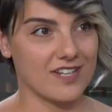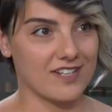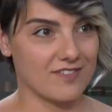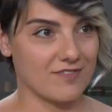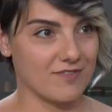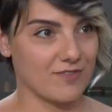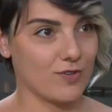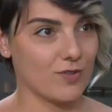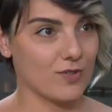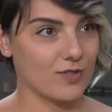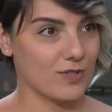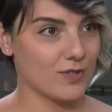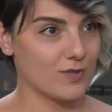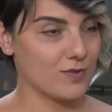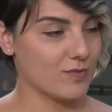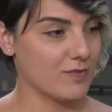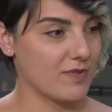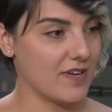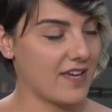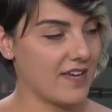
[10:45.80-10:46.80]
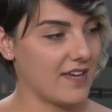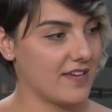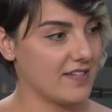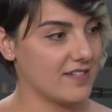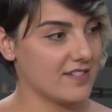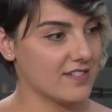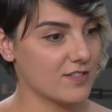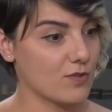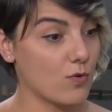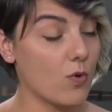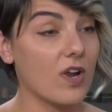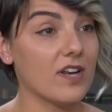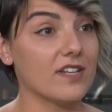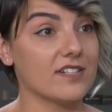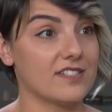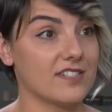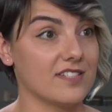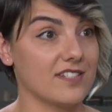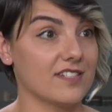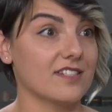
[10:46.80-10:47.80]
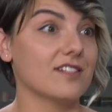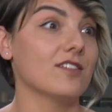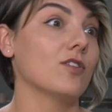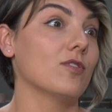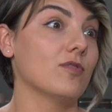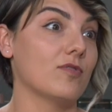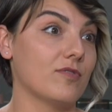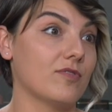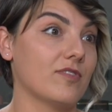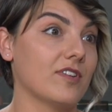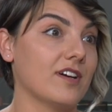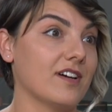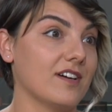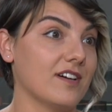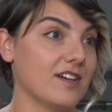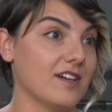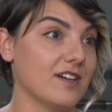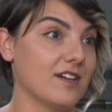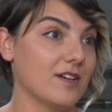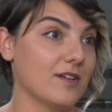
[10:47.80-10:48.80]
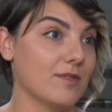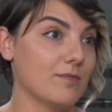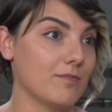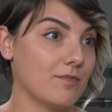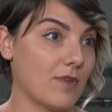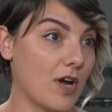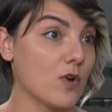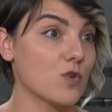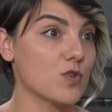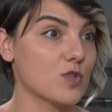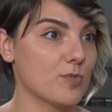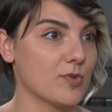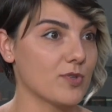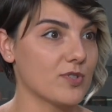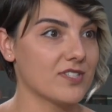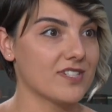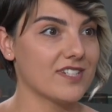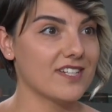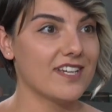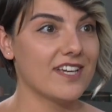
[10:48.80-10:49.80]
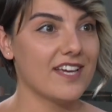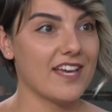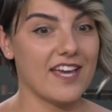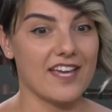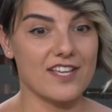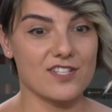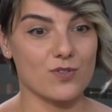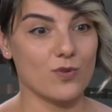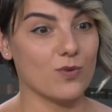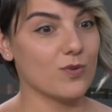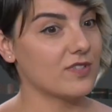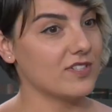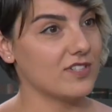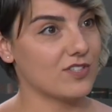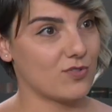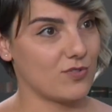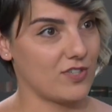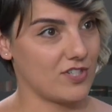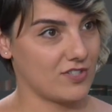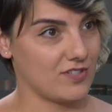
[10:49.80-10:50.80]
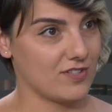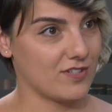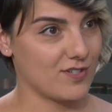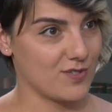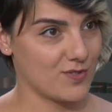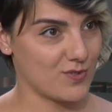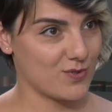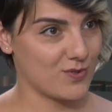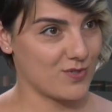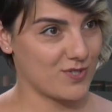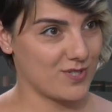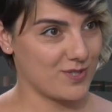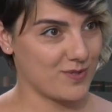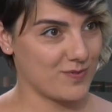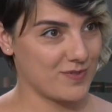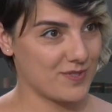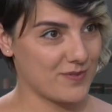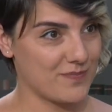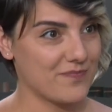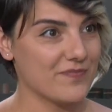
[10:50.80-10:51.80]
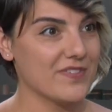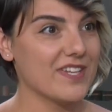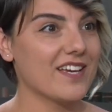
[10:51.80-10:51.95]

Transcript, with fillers: and volume and quality of uh, output as all the international consortiums.